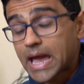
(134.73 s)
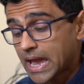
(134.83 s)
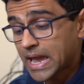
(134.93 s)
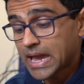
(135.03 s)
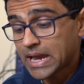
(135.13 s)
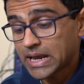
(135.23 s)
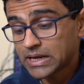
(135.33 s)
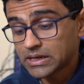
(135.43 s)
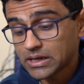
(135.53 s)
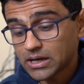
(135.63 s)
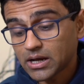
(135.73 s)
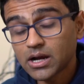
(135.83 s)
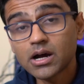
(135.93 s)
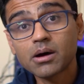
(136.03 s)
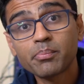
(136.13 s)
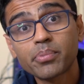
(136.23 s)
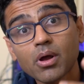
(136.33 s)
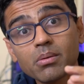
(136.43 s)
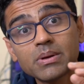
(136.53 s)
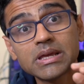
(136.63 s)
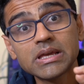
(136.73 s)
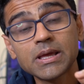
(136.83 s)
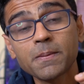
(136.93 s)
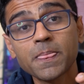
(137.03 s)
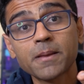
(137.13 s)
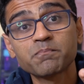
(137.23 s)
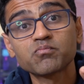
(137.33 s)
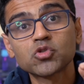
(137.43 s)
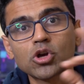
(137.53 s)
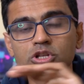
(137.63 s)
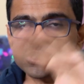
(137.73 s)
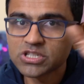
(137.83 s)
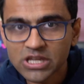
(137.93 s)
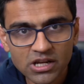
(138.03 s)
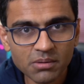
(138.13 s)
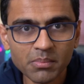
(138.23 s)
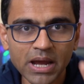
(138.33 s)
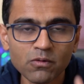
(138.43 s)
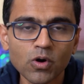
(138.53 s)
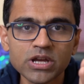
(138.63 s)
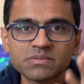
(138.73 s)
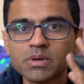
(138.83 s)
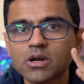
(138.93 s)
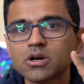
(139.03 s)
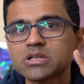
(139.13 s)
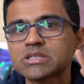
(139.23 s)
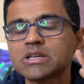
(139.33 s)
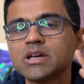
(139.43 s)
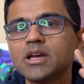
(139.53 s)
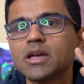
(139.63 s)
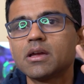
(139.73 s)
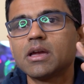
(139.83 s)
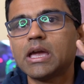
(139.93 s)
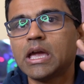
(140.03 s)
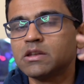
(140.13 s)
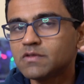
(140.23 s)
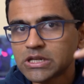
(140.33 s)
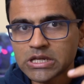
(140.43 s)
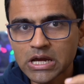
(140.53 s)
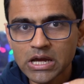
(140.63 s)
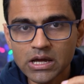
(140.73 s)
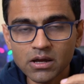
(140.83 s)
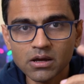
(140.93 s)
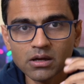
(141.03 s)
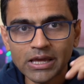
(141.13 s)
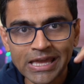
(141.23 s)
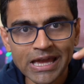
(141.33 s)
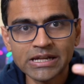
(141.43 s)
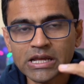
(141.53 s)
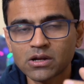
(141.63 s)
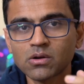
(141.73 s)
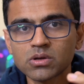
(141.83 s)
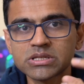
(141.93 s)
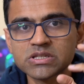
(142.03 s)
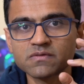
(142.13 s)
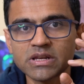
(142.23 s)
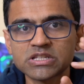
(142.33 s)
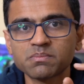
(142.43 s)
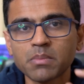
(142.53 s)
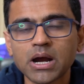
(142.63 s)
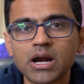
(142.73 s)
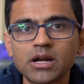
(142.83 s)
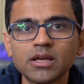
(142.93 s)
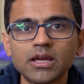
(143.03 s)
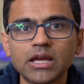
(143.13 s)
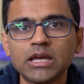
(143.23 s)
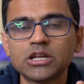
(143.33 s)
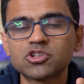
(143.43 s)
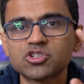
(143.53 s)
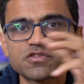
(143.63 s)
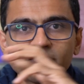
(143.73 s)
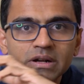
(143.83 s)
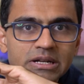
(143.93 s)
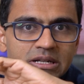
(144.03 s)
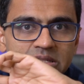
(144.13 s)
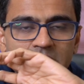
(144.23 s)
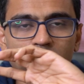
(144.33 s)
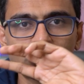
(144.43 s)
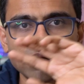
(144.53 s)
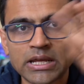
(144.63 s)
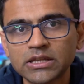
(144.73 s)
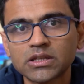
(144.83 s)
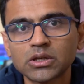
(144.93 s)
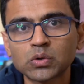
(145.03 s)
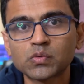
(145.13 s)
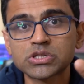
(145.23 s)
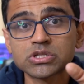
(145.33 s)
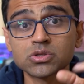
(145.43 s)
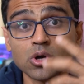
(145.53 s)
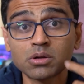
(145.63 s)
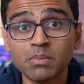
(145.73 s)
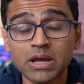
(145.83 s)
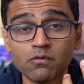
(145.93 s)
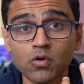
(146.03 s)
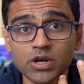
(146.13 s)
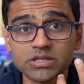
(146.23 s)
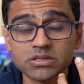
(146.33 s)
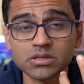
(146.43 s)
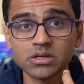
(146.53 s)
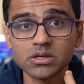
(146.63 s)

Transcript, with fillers: and uh, probably you're just hearing my voice because NVIDIA AI technology is very smart and it just filters out anything which is not my voice.